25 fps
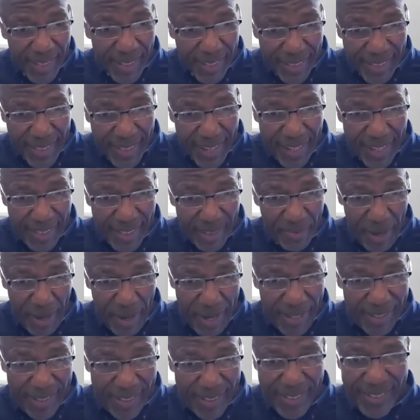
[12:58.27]
context
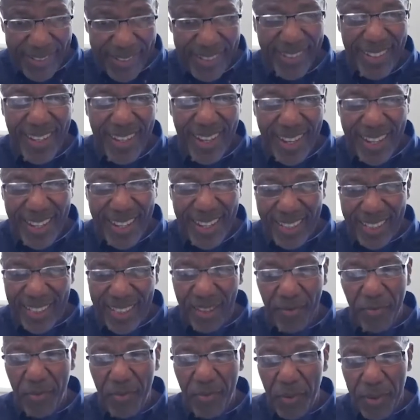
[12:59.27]
matters uh,
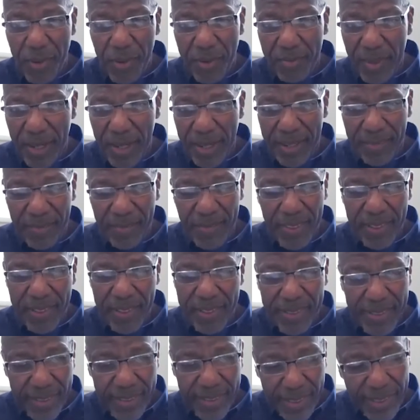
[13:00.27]
in the form of
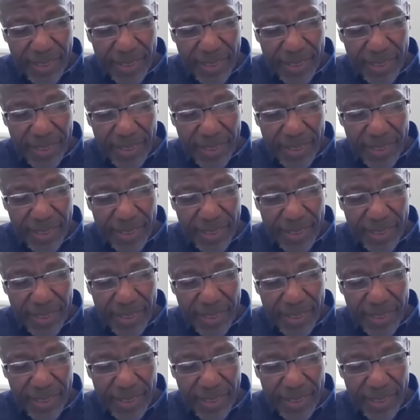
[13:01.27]
the,